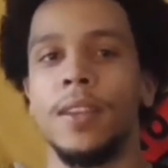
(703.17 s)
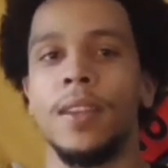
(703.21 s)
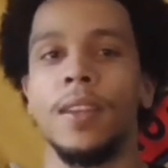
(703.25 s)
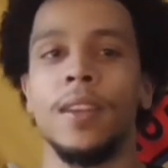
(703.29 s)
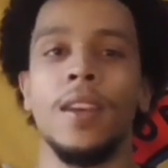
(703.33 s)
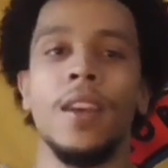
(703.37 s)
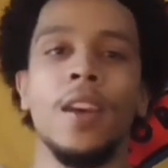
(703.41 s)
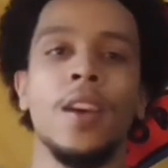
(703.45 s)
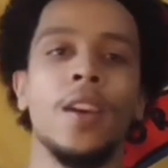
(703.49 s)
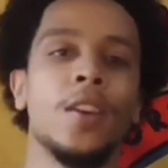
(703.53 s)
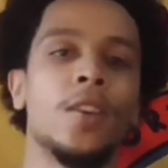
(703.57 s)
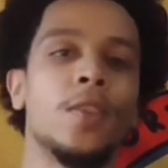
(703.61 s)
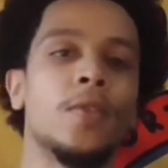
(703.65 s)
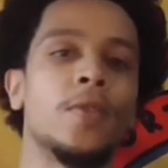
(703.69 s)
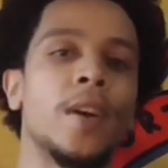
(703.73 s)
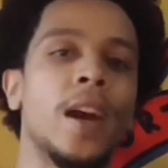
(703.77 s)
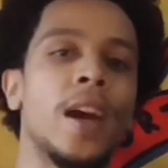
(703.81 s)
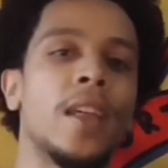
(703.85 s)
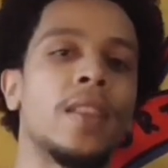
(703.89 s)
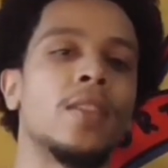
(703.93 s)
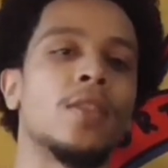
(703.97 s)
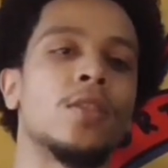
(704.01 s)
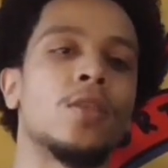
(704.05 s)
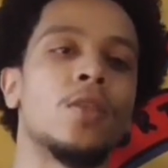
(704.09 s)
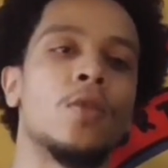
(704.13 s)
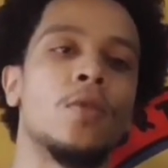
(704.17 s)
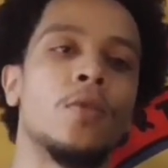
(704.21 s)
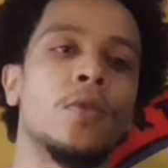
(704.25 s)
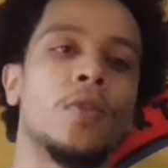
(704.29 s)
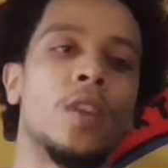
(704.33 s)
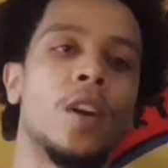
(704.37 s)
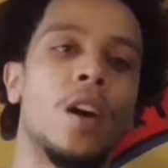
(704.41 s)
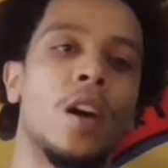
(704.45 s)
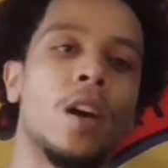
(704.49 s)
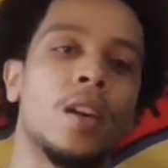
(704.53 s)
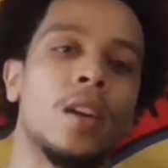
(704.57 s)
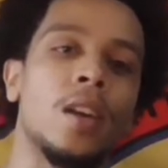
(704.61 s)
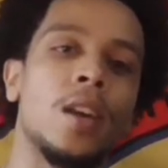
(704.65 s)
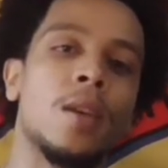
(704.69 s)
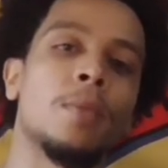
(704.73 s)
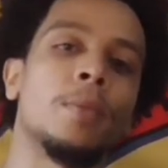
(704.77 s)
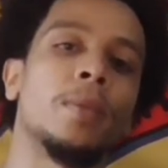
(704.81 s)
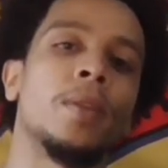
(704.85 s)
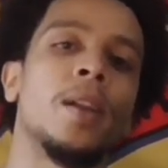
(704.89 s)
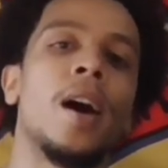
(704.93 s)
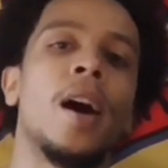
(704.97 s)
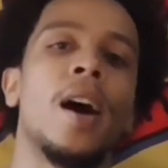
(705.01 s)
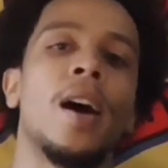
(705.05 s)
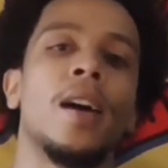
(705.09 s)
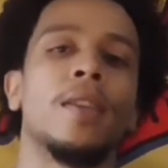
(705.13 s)
and you've got this overarching
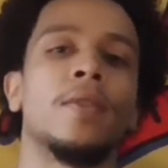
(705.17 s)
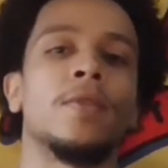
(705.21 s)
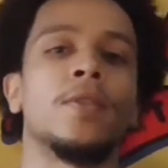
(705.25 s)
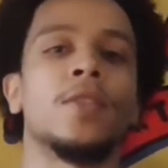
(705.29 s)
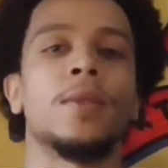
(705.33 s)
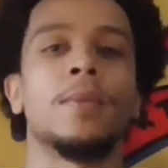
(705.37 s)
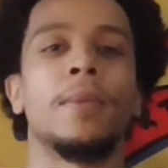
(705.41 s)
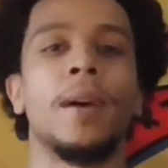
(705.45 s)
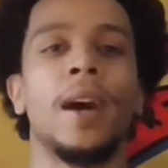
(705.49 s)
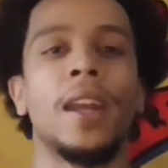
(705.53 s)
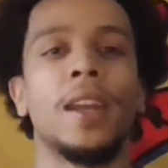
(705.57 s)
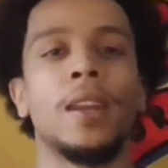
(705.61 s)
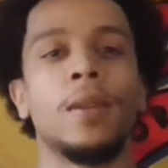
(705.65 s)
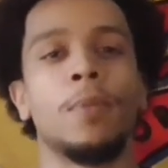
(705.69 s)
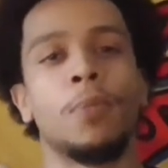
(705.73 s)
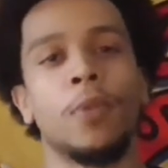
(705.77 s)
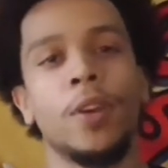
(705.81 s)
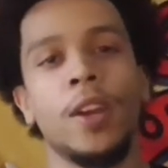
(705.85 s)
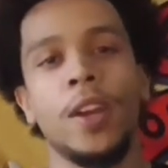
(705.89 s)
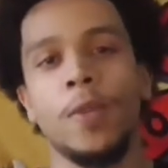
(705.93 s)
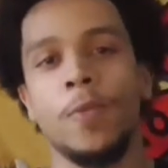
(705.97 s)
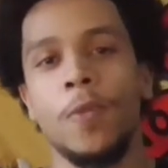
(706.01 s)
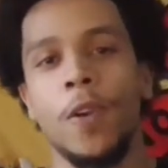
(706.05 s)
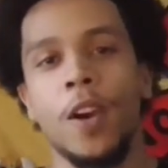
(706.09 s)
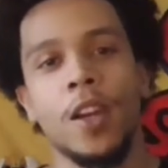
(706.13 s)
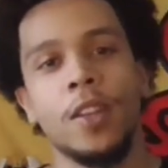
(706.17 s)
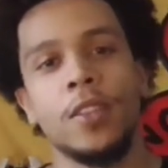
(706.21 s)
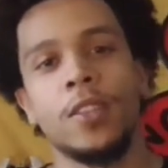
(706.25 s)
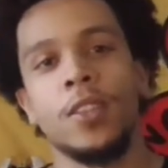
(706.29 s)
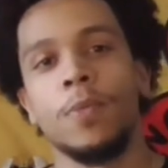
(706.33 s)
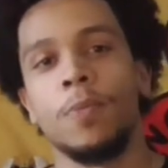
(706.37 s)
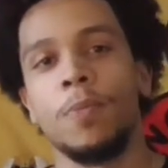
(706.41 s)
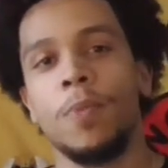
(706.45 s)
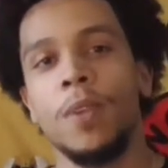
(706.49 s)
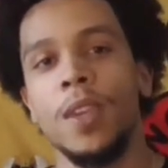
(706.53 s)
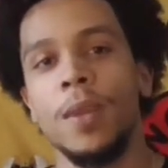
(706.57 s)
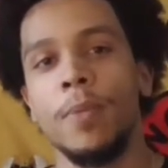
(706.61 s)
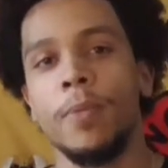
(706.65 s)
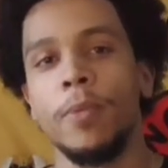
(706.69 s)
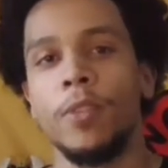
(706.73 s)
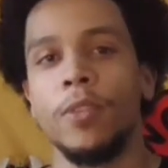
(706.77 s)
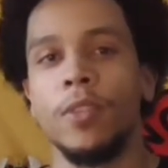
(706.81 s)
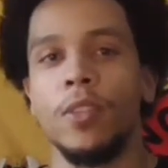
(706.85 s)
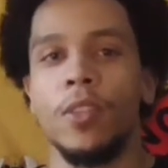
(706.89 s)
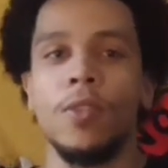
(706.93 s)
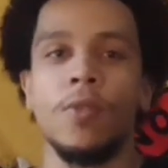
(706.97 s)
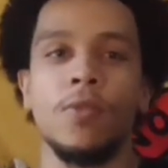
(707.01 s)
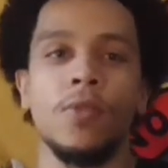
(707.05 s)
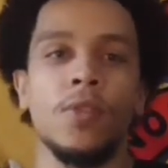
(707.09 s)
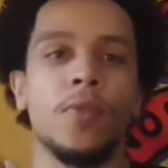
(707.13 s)
plot of somebody brainwashing people
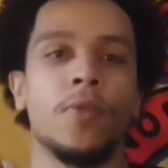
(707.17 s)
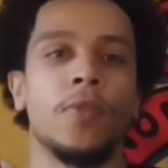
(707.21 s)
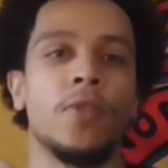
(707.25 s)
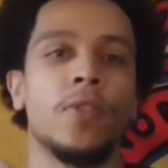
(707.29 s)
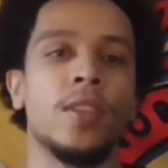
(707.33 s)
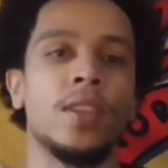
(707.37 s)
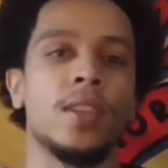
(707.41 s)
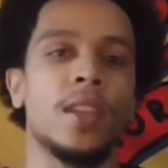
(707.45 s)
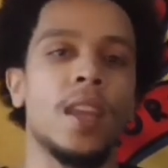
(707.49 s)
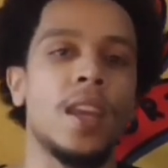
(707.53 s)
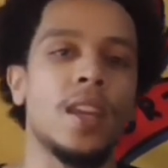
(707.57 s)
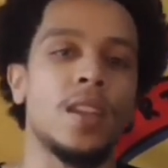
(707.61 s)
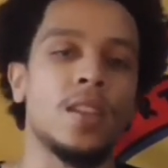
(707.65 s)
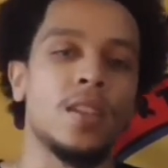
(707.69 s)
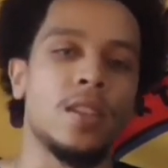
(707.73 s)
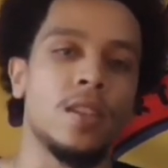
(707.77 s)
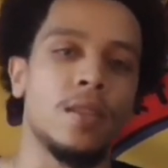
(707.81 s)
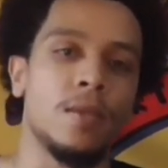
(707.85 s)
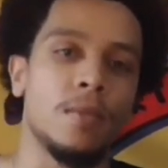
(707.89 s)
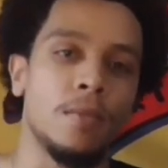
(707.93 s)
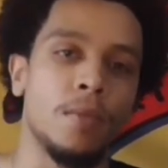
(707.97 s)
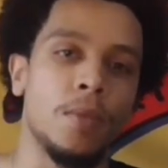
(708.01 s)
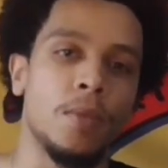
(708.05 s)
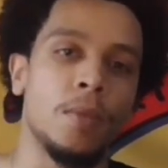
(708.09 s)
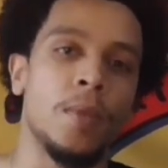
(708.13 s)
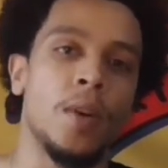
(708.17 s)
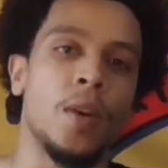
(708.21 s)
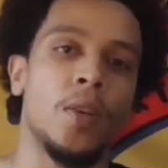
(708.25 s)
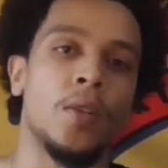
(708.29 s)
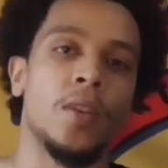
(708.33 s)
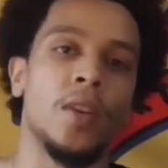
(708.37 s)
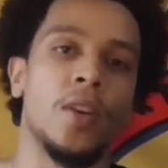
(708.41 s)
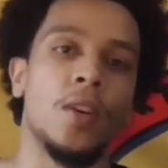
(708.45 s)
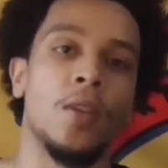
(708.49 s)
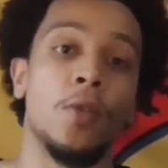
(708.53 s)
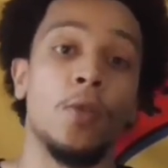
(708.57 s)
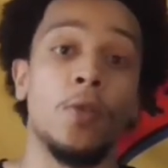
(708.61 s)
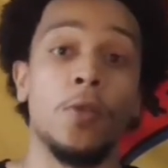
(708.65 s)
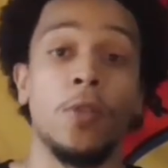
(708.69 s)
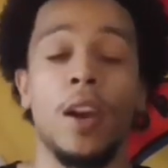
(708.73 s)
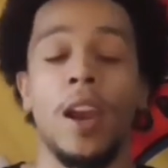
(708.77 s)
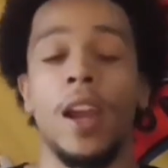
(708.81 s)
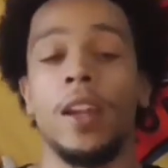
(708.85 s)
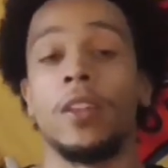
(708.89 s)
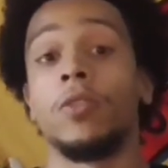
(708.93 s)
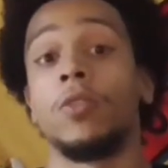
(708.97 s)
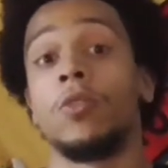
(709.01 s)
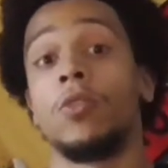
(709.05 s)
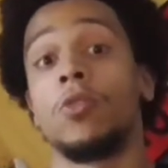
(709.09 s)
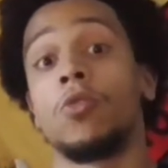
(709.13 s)
to use them for these ancient Momodo who are
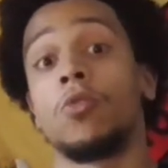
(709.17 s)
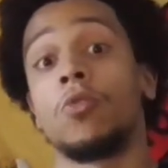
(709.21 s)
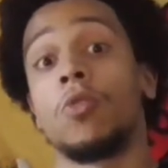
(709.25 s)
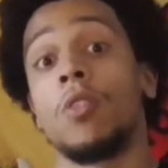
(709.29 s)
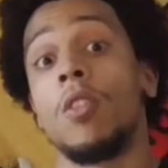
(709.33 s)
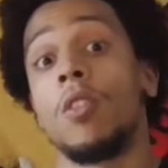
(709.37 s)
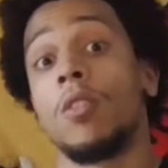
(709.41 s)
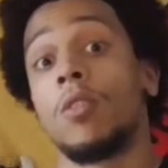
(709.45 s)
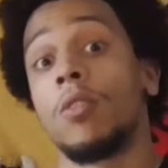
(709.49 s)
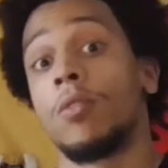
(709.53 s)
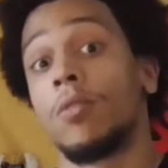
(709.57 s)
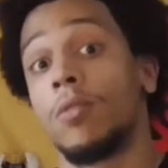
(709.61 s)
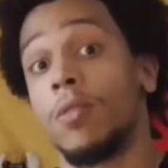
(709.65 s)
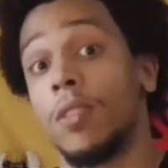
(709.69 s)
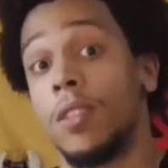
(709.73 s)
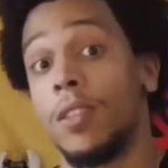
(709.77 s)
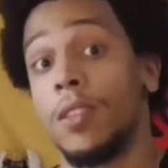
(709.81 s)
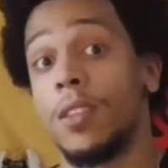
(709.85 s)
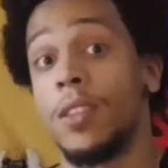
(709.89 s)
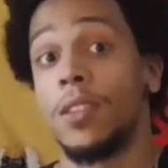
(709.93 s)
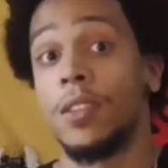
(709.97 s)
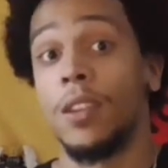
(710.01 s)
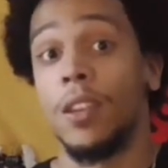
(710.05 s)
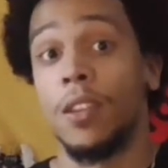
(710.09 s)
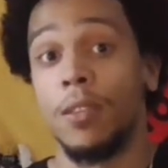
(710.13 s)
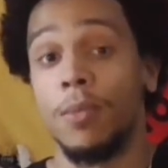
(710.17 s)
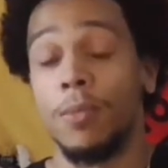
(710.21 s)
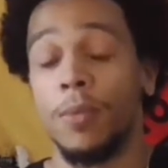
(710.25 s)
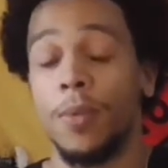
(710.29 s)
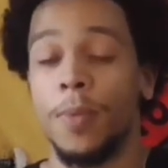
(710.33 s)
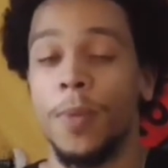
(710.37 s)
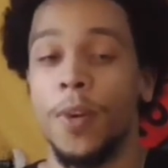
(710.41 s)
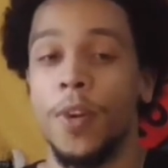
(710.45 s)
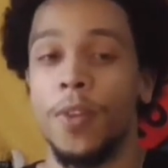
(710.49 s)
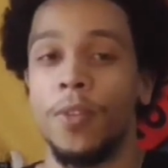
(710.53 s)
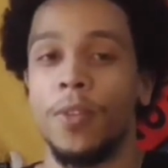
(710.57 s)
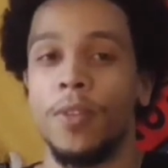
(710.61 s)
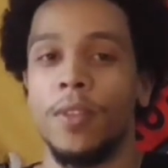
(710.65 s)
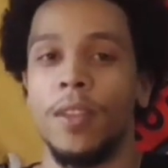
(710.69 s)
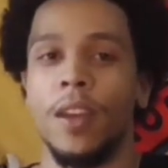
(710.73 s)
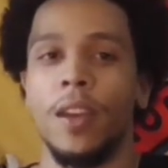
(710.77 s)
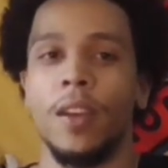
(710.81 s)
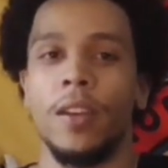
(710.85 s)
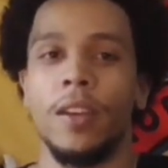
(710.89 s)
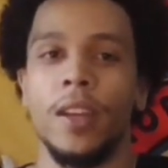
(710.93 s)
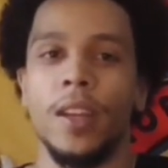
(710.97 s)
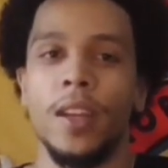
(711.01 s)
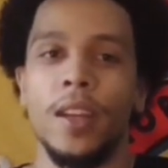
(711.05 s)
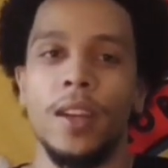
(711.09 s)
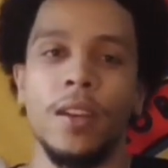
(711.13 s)
actually stronger than these other Momodo that
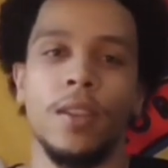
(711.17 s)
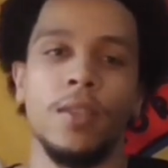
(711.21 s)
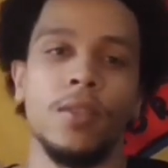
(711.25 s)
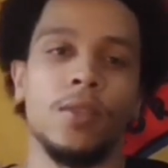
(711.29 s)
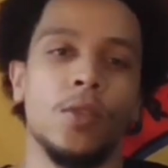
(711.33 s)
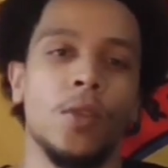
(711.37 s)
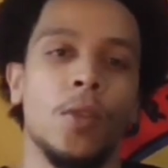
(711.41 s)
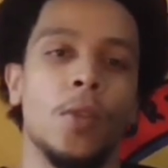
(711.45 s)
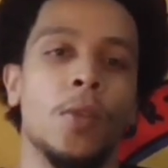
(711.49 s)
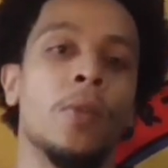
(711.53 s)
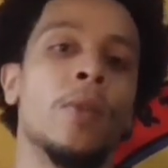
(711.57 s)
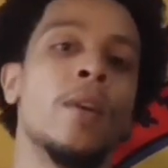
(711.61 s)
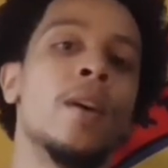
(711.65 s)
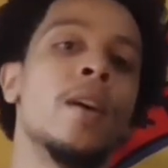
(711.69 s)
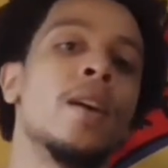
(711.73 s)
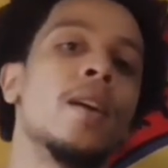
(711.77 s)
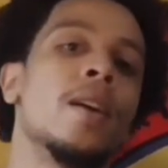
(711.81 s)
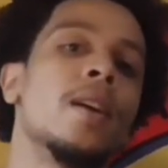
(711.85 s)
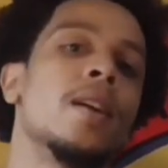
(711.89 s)
are here, so,